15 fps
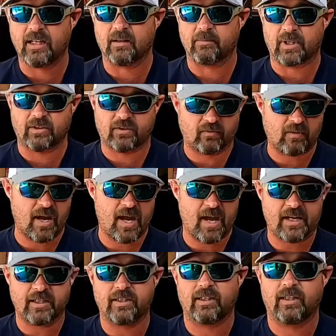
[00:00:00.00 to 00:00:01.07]
up my
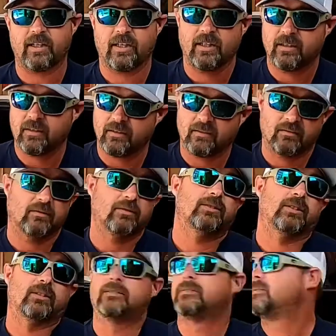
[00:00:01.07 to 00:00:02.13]
trash, so